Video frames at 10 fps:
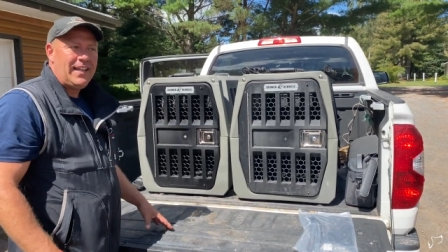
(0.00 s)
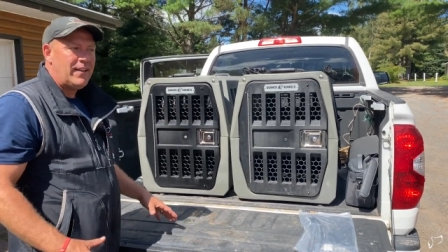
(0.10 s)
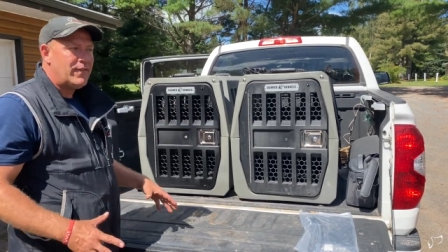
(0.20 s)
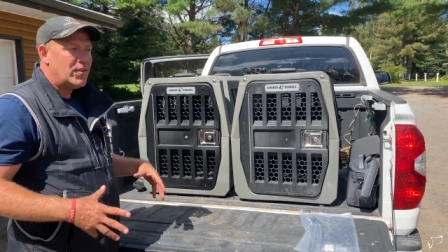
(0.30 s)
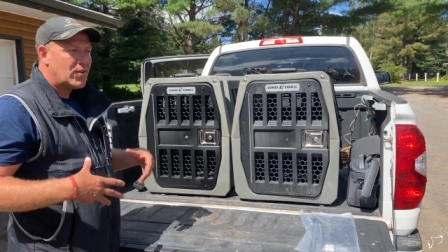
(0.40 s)

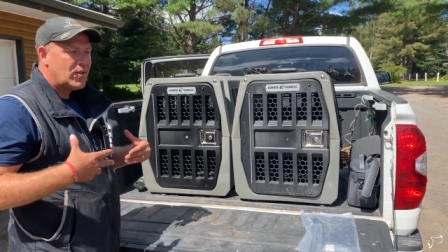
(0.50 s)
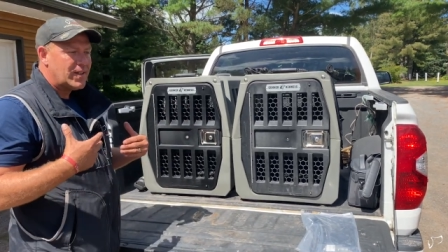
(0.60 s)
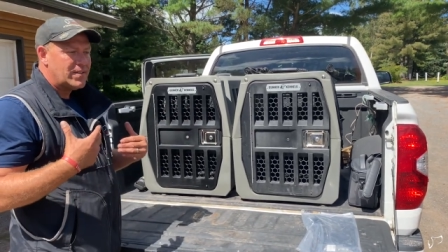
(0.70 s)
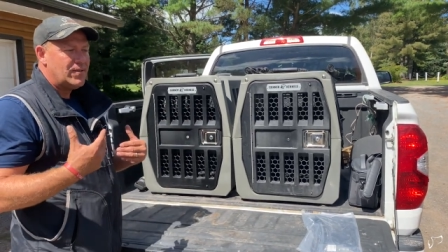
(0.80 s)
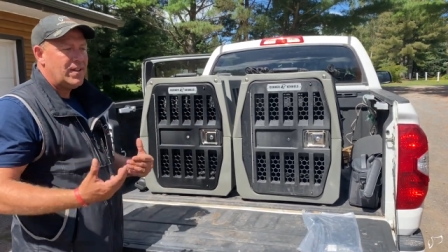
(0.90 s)
If you're
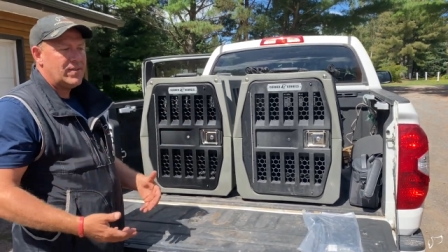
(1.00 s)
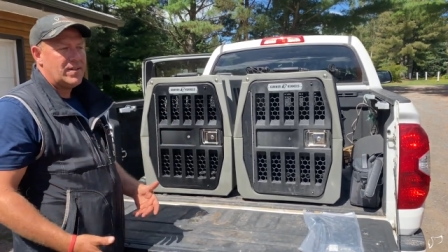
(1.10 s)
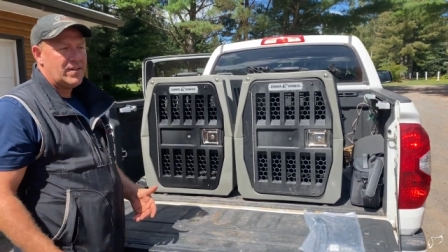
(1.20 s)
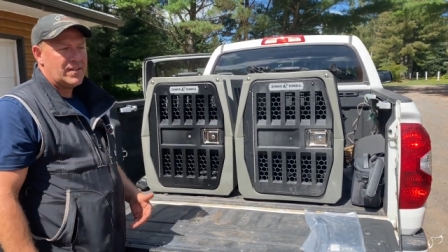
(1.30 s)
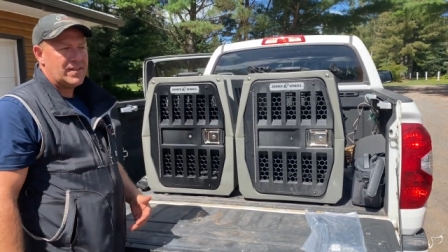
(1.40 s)
going to have a
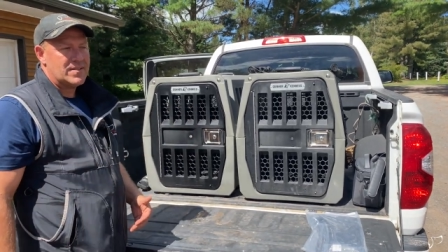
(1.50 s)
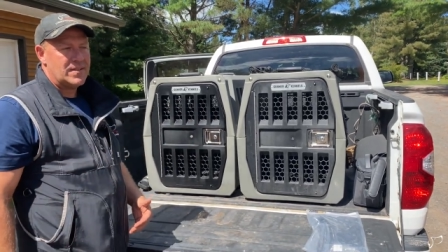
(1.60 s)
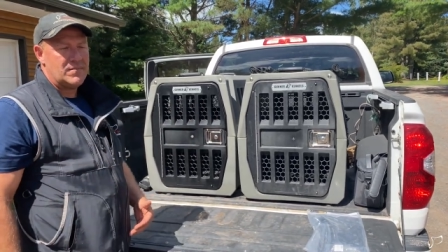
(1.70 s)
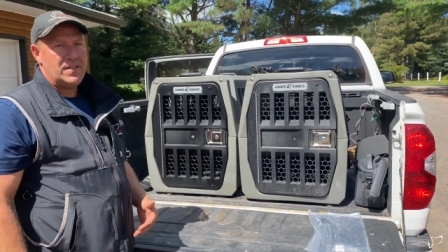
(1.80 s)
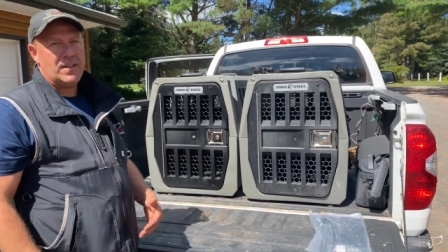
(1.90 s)
dog that's
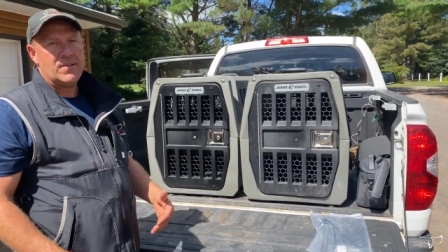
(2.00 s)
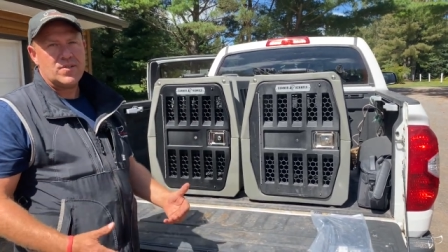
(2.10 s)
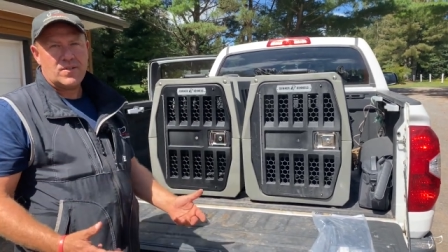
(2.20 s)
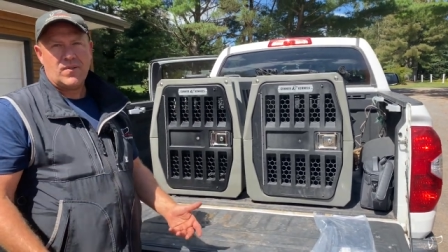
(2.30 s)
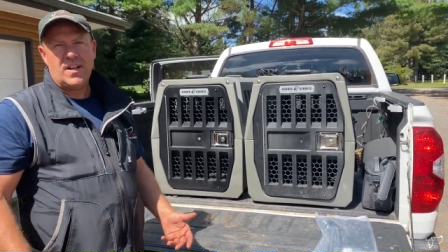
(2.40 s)
going to be
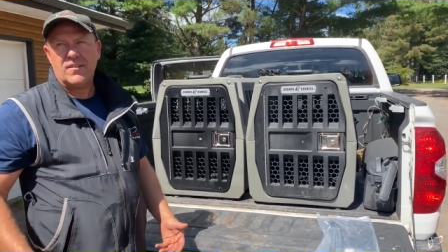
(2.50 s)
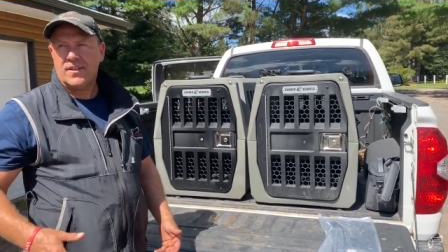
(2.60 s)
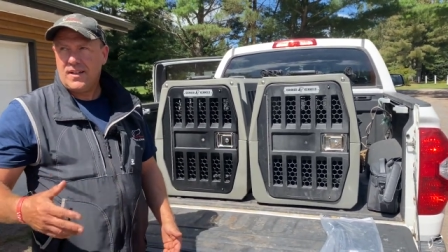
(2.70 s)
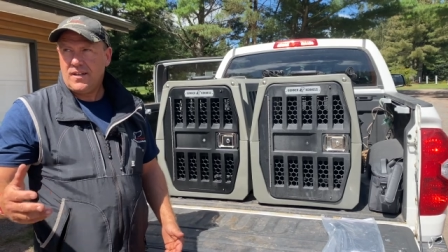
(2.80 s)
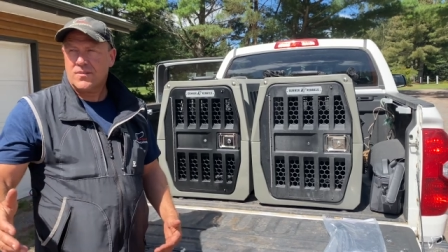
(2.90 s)
lounging around
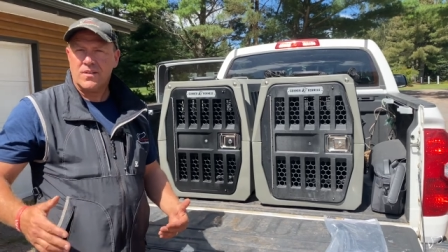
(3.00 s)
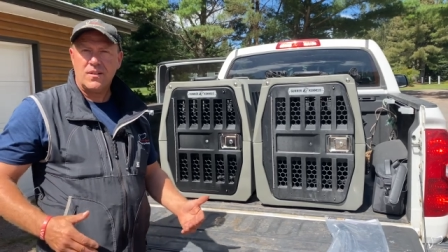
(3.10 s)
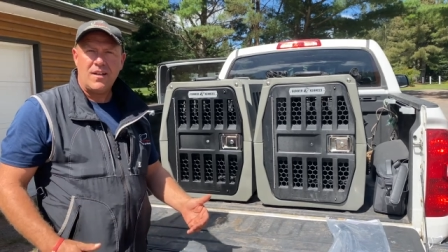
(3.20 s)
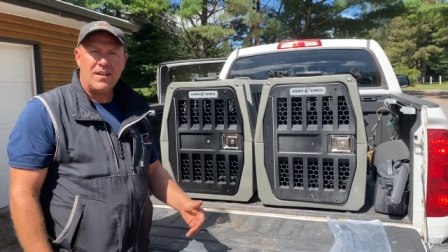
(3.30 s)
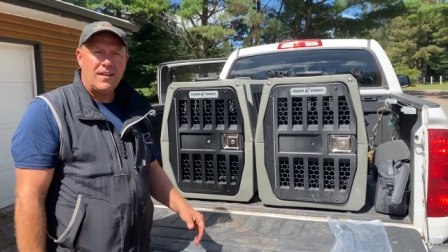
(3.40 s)
in the house a
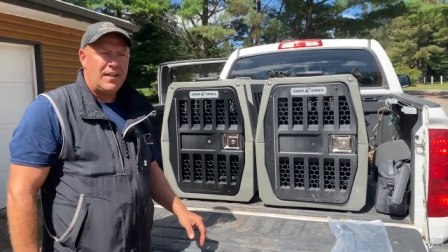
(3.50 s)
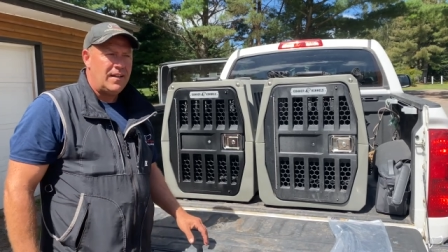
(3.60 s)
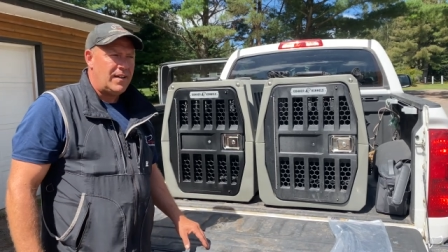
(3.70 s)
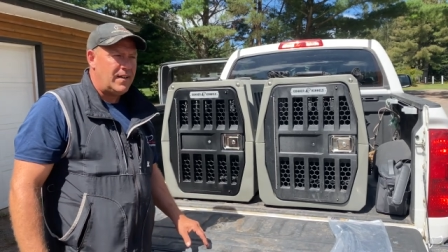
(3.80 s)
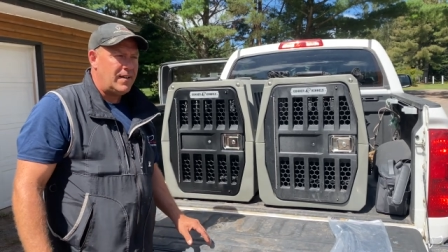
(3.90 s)
lot,
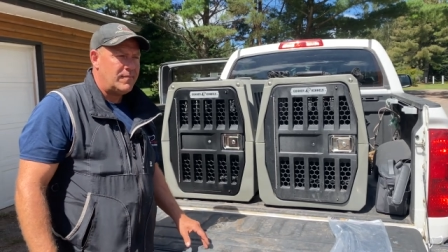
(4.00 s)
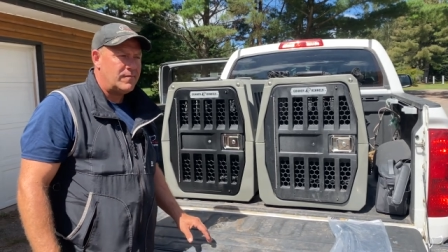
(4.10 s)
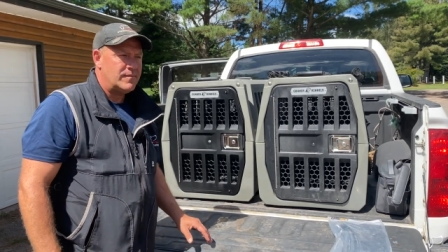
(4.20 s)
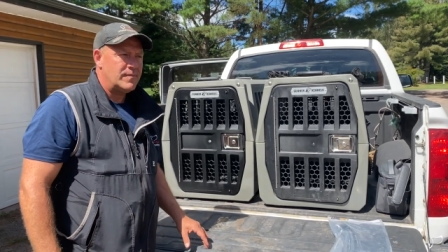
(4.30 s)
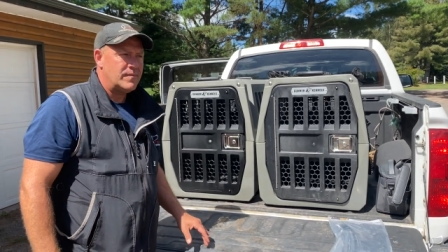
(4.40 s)
um,